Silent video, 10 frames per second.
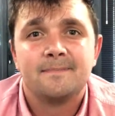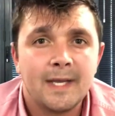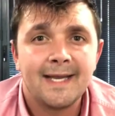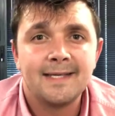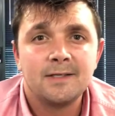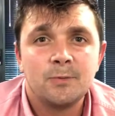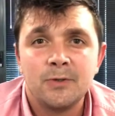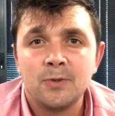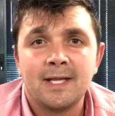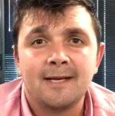and we
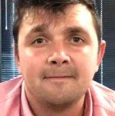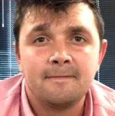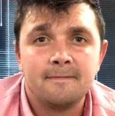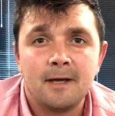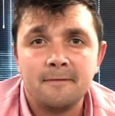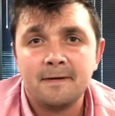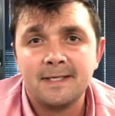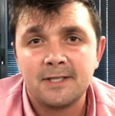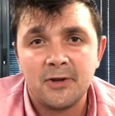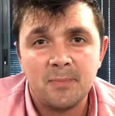all have
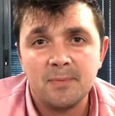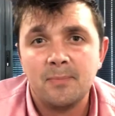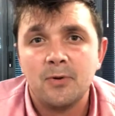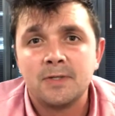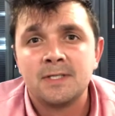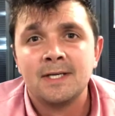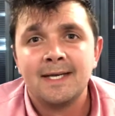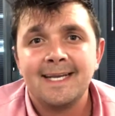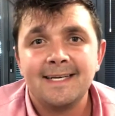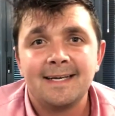unfinished and open books
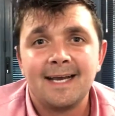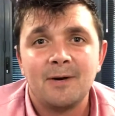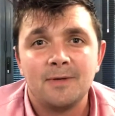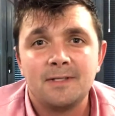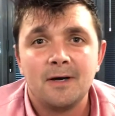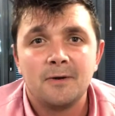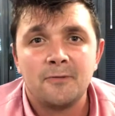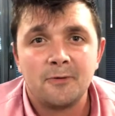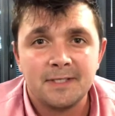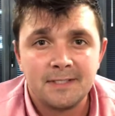in our dark
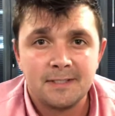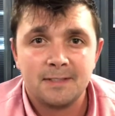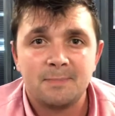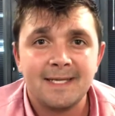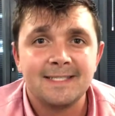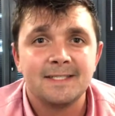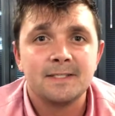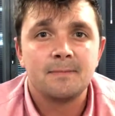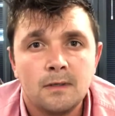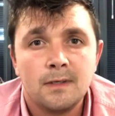forest
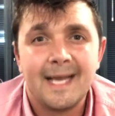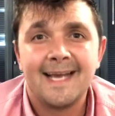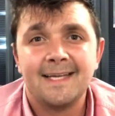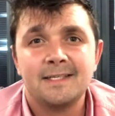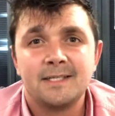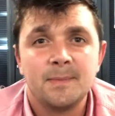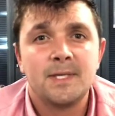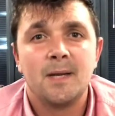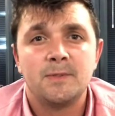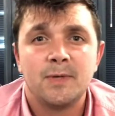spaces. And
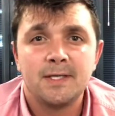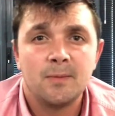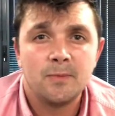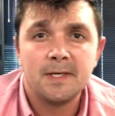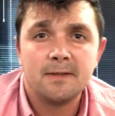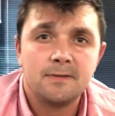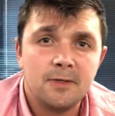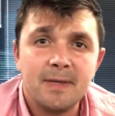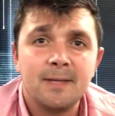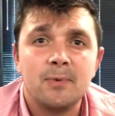sometimes we end up with
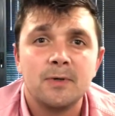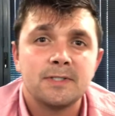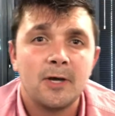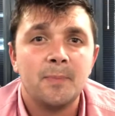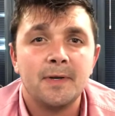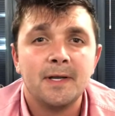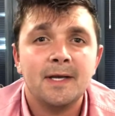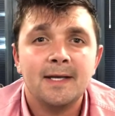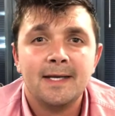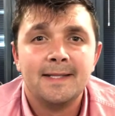too many books open
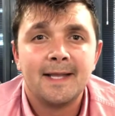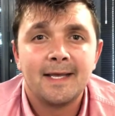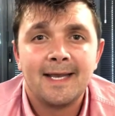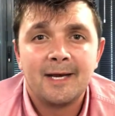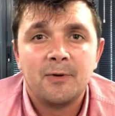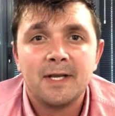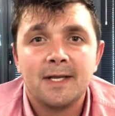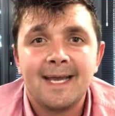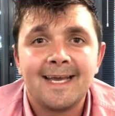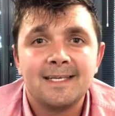in that
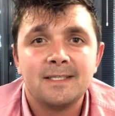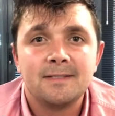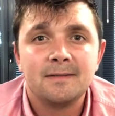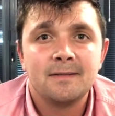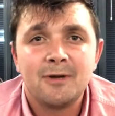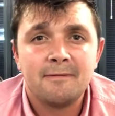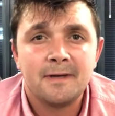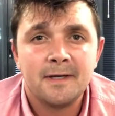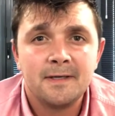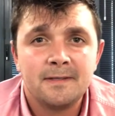area. And I've
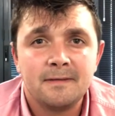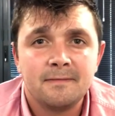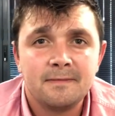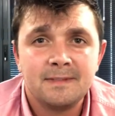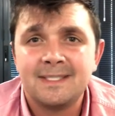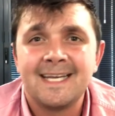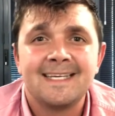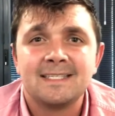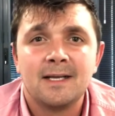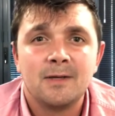heard
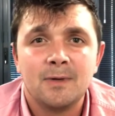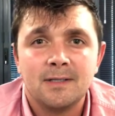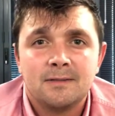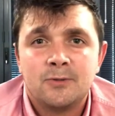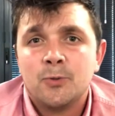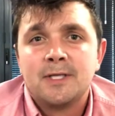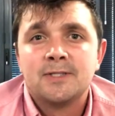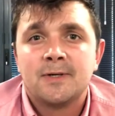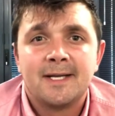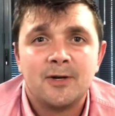sayings like, well, talking's
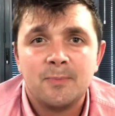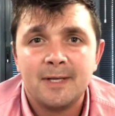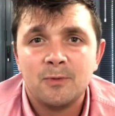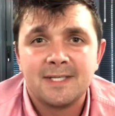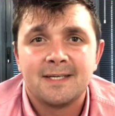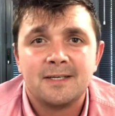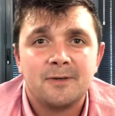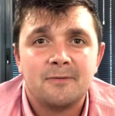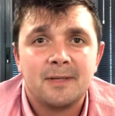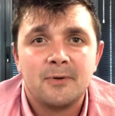not going to help me, what's that going to
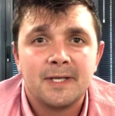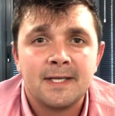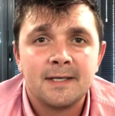do for anybody?